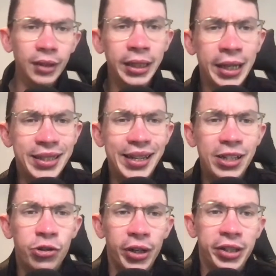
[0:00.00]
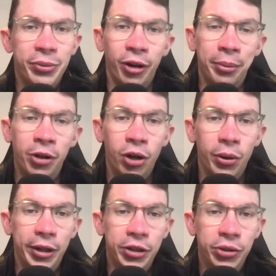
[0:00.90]
yeah, it's an interesting one. I'm not
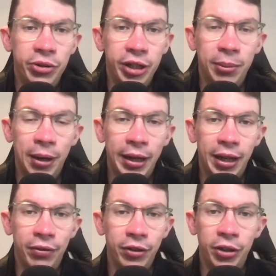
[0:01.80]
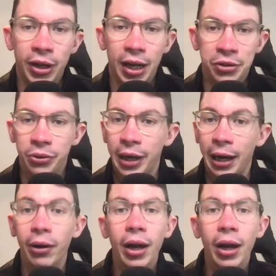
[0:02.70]
quite sure he's going to play there for Newcastle now.